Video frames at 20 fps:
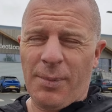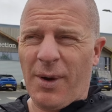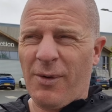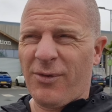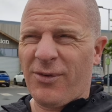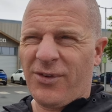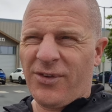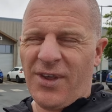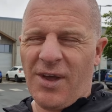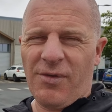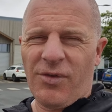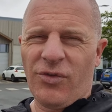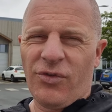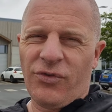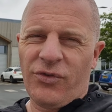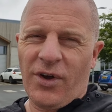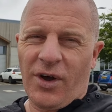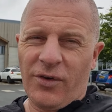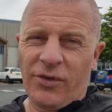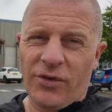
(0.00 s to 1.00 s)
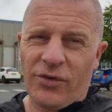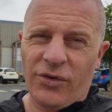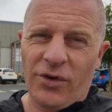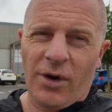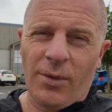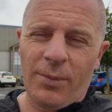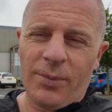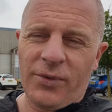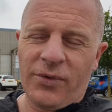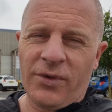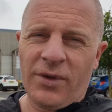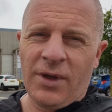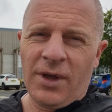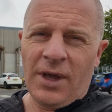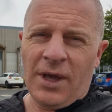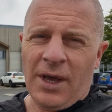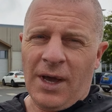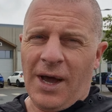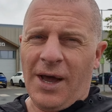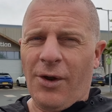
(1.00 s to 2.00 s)
About 7 charity shops,
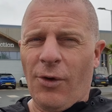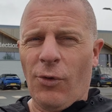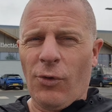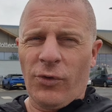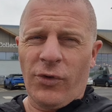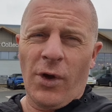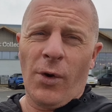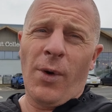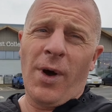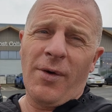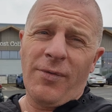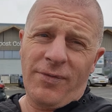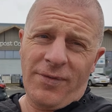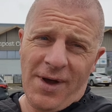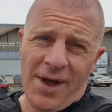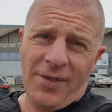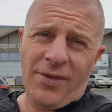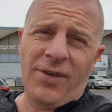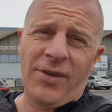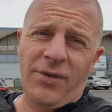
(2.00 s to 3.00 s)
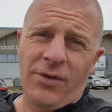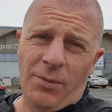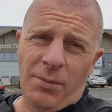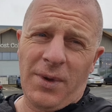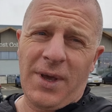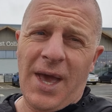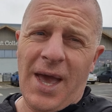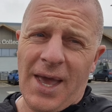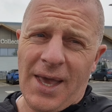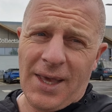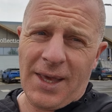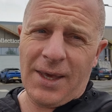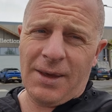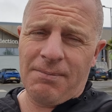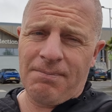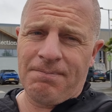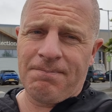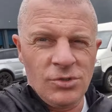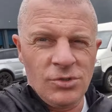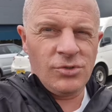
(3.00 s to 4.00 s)
and also I fancy some cake.